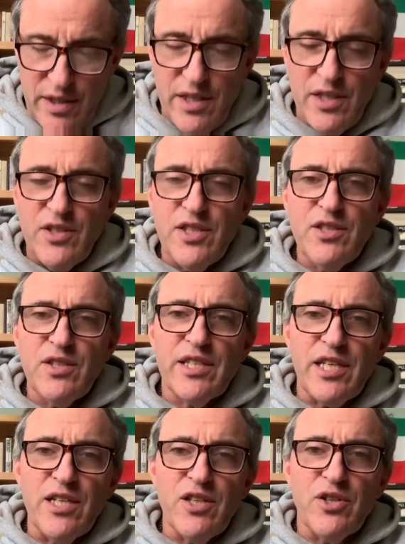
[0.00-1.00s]
And then
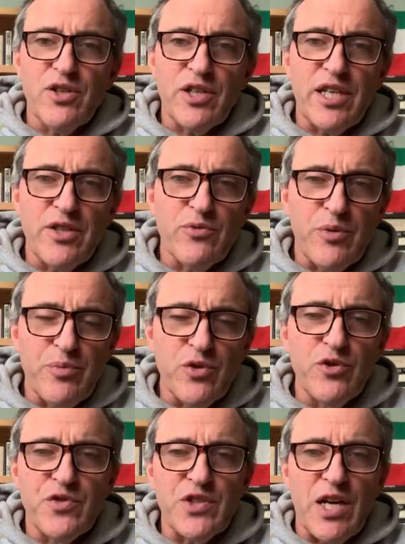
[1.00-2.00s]
Gallagher kind of
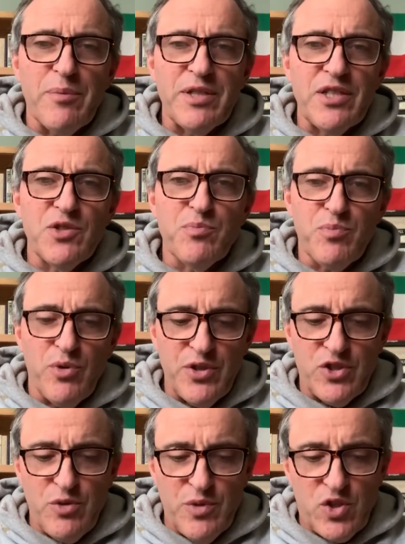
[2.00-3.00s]
reproves Tommy. He's pouring
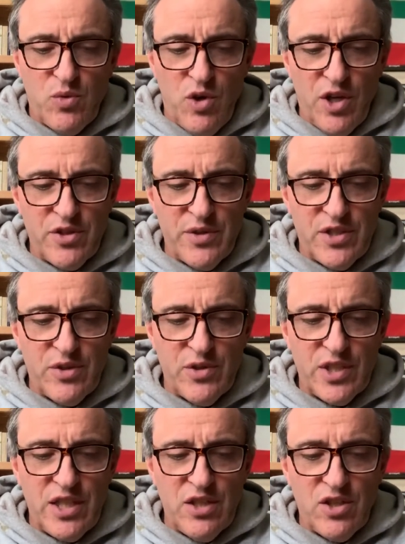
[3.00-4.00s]
too much water into
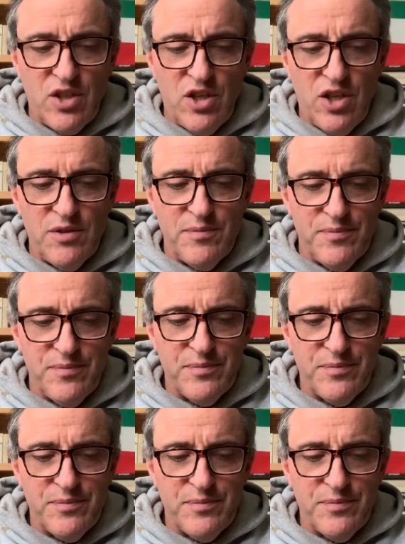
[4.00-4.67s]
his alcohol.